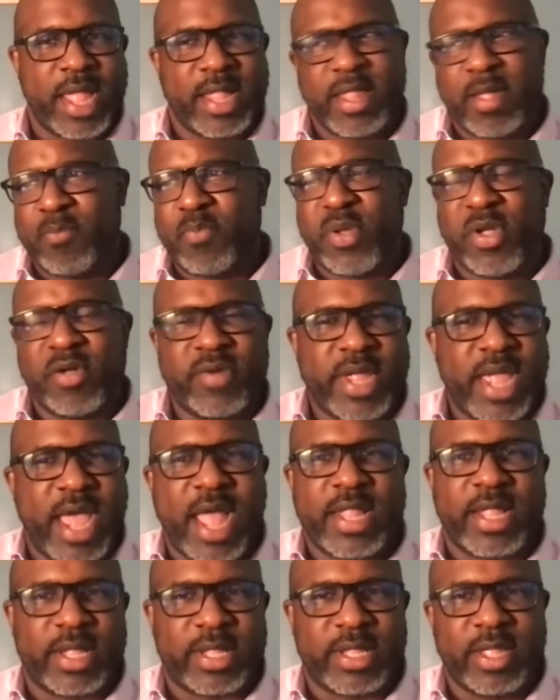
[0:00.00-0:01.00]
And then
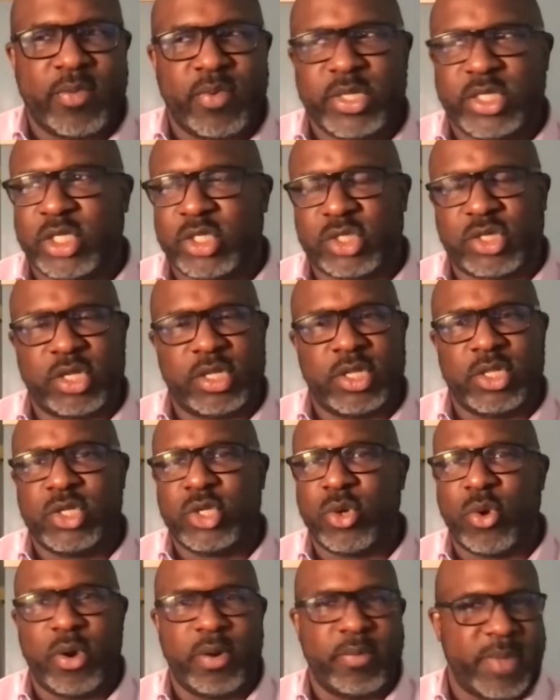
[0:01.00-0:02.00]
periodically, we're just going to
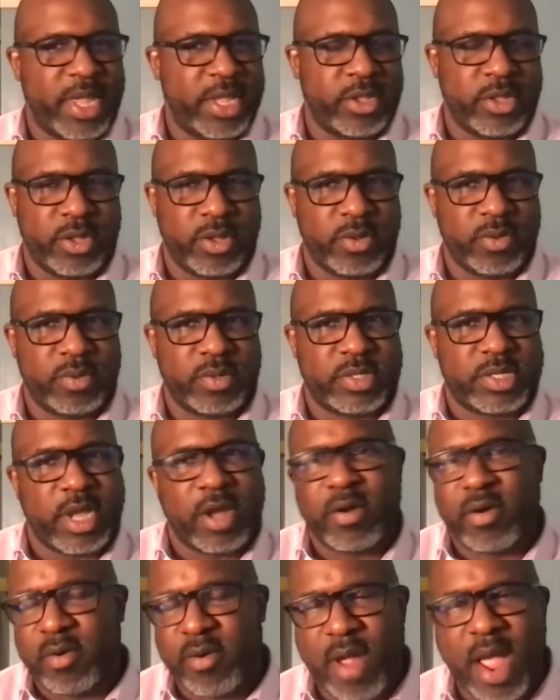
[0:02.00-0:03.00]
torment you and
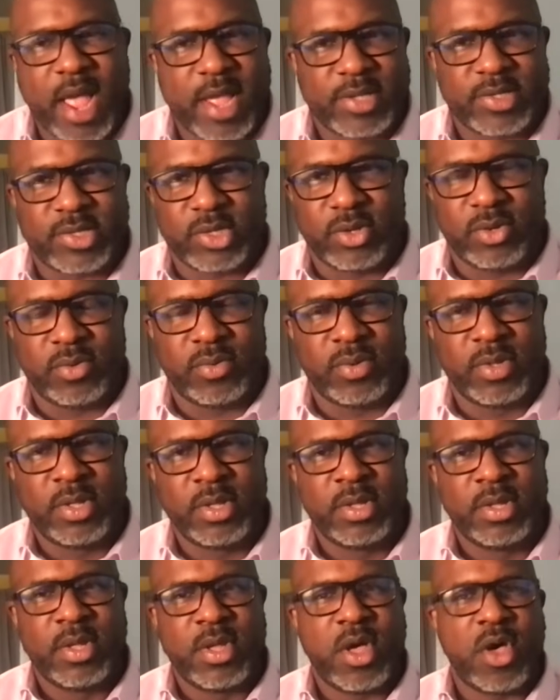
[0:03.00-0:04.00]
terrorize you
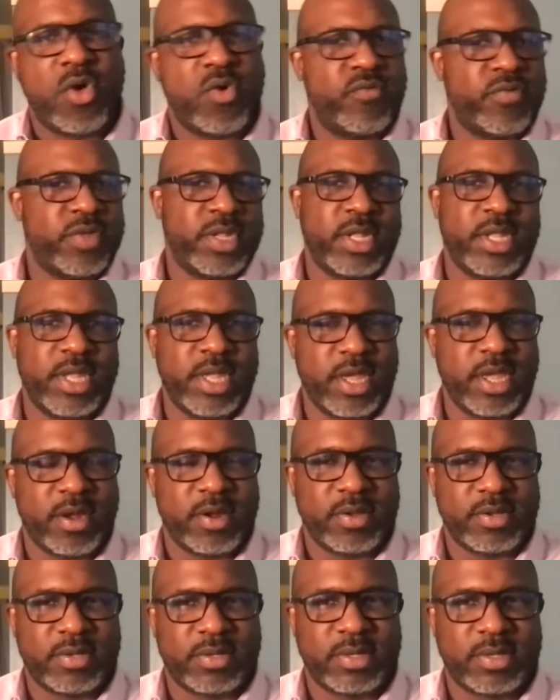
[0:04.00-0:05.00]
over the
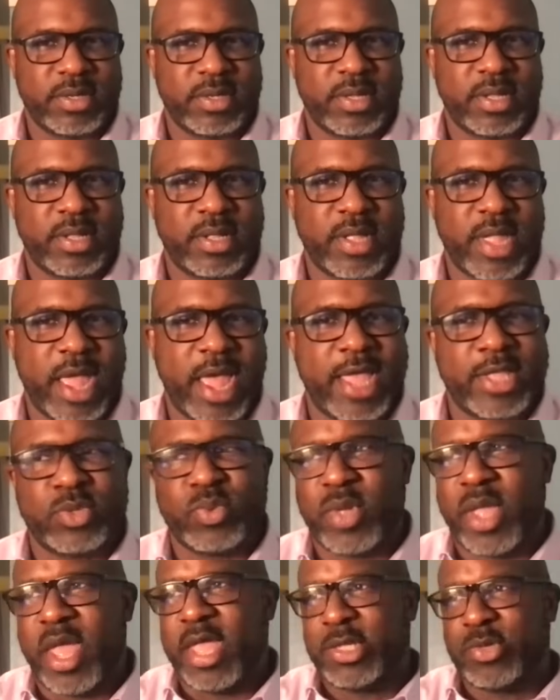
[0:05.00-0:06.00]
years
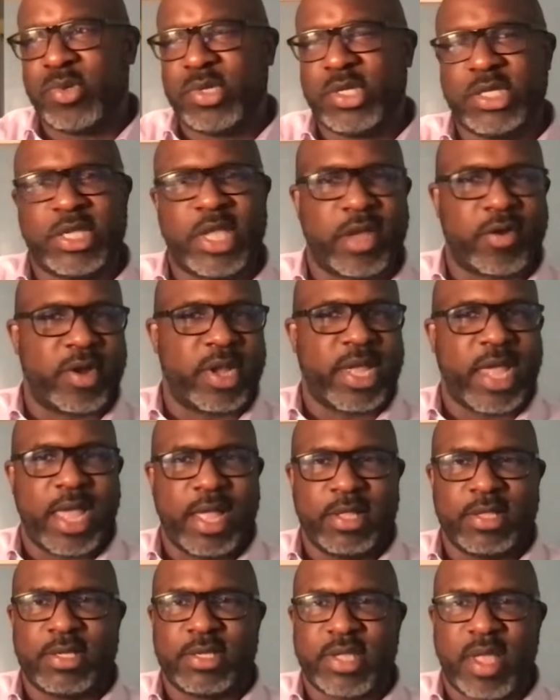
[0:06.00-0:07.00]
as we segregate
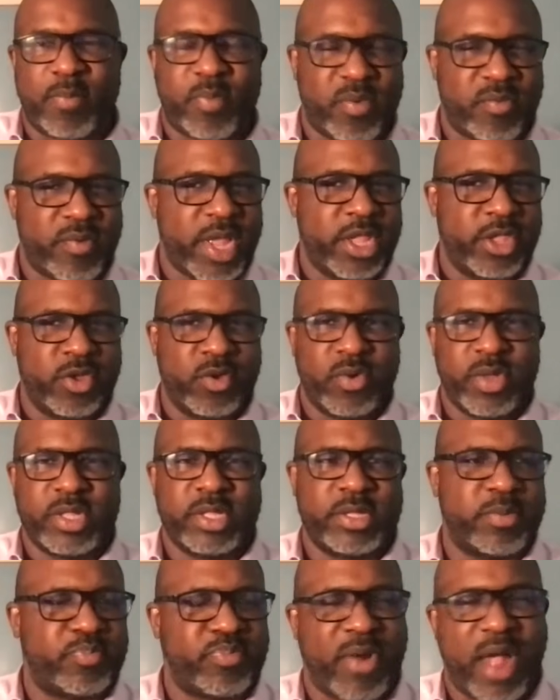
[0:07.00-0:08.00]
and separate you
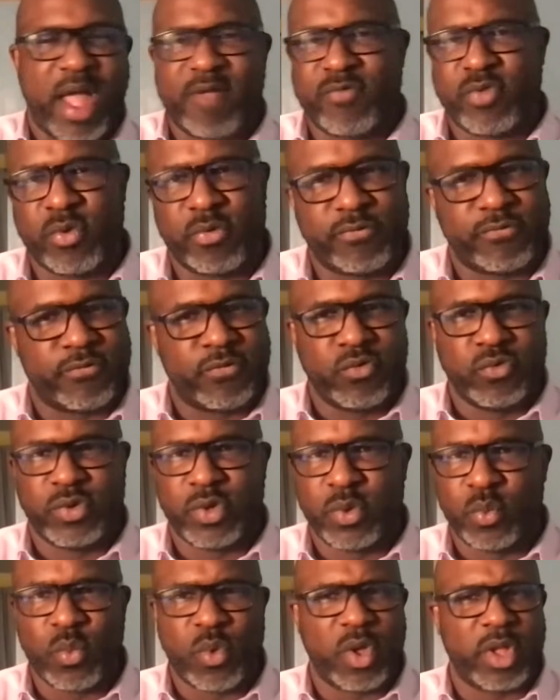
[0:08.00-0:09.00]
and deprive you of food
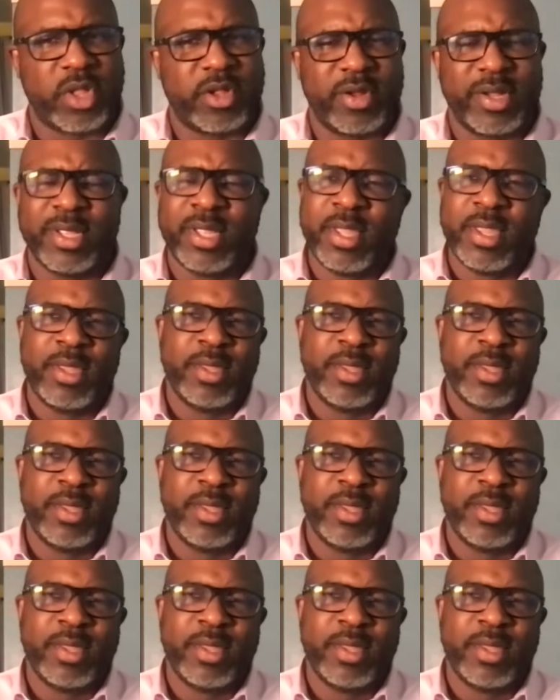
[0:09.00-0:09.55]
and water.